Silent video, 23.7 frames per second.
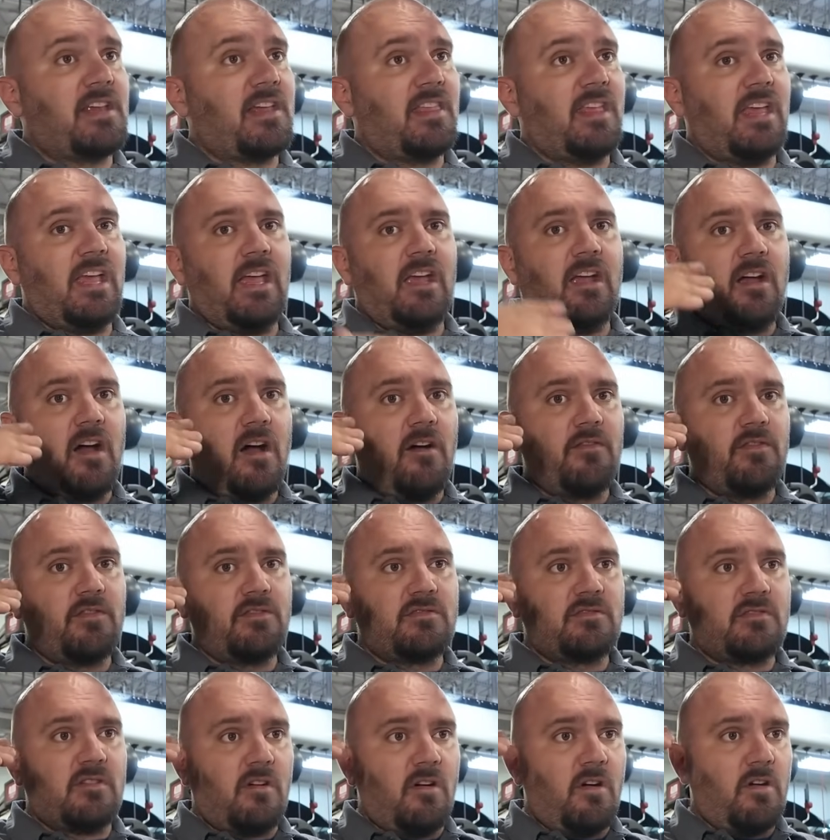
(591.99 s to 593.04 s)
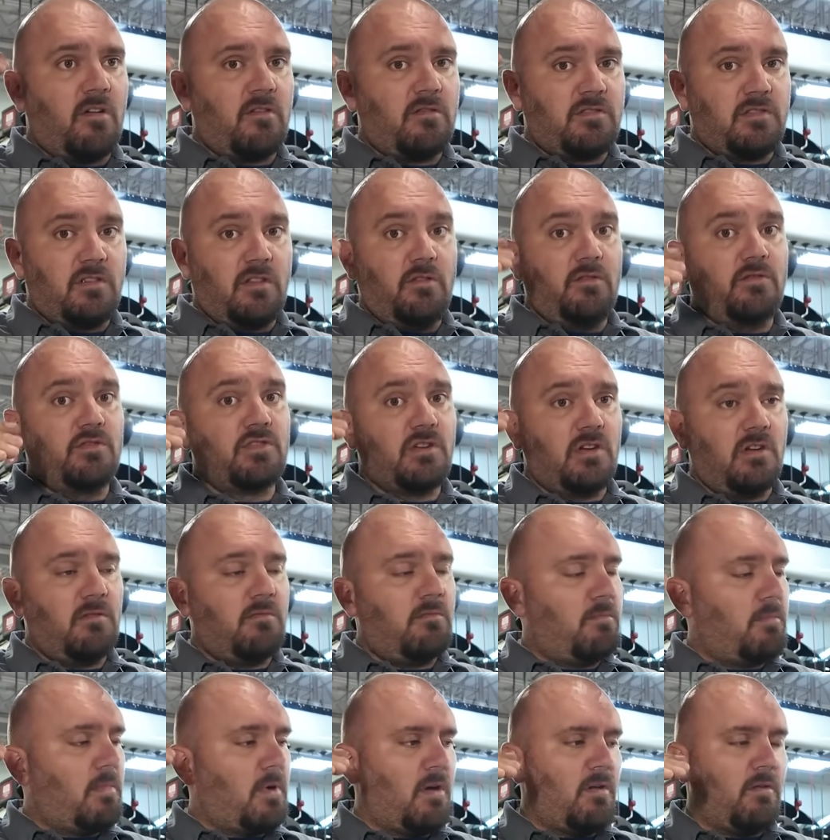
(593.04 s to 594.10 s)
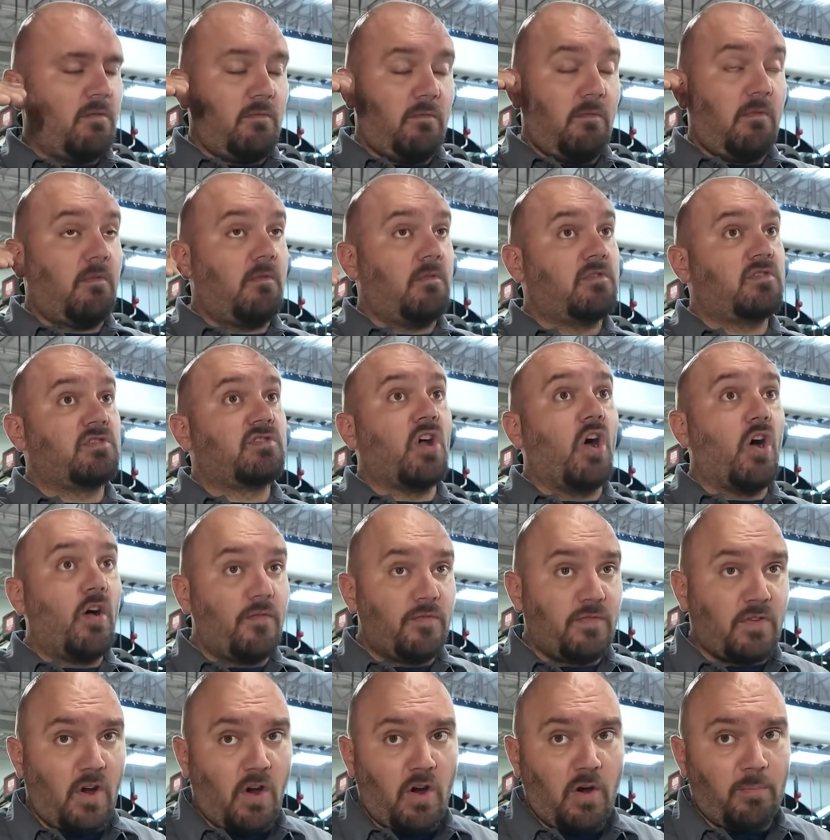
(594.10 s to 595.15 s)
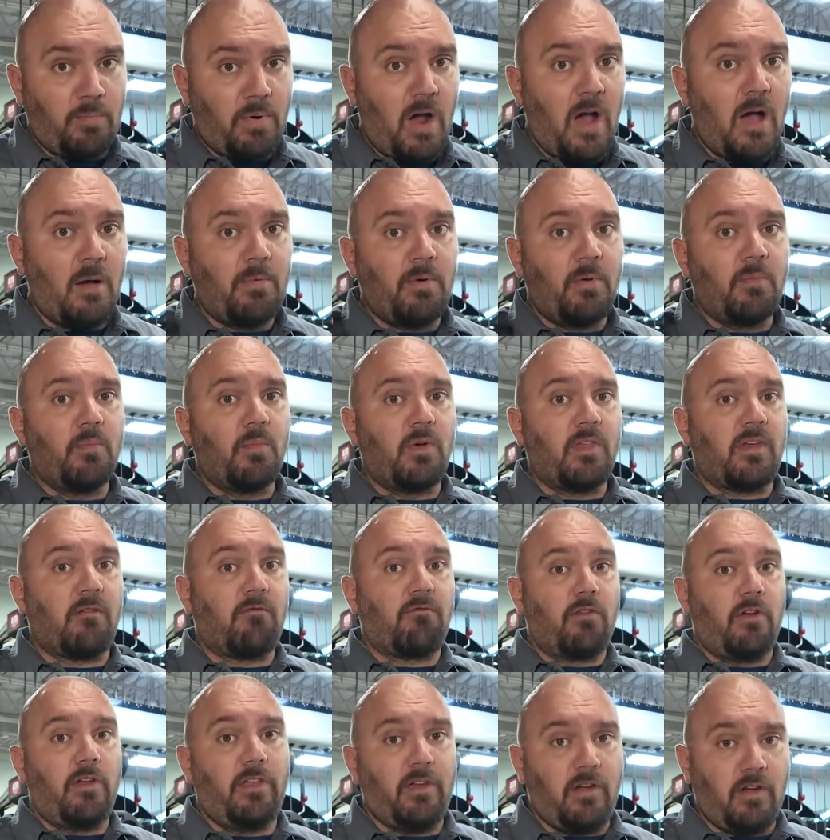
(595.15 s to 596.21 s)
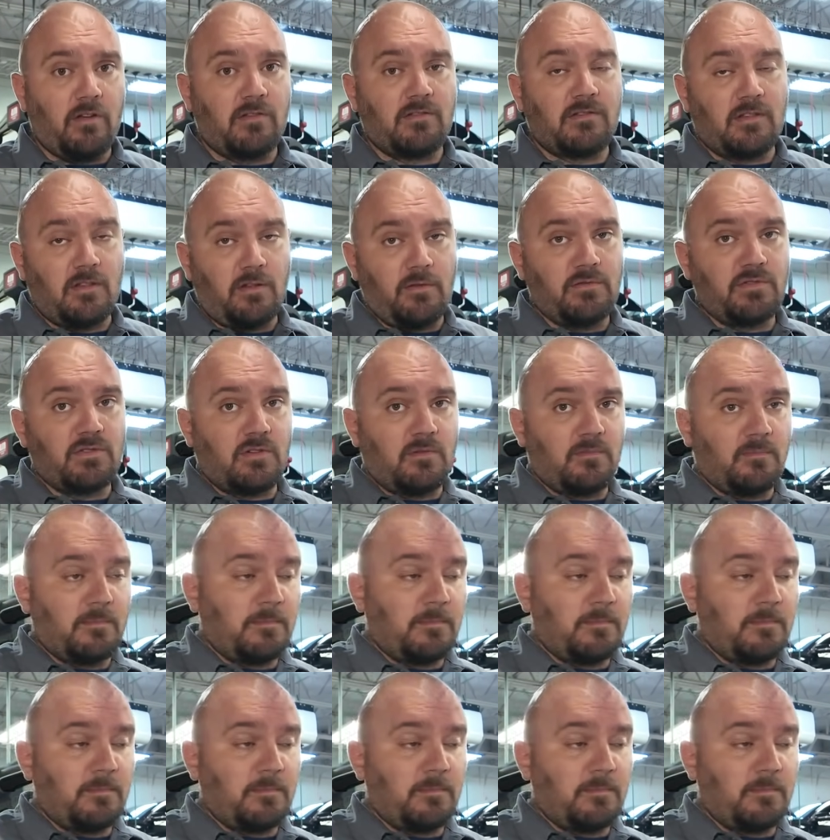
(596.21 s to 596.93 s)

And I think it covers our solution, or solves our problem with a really good solution.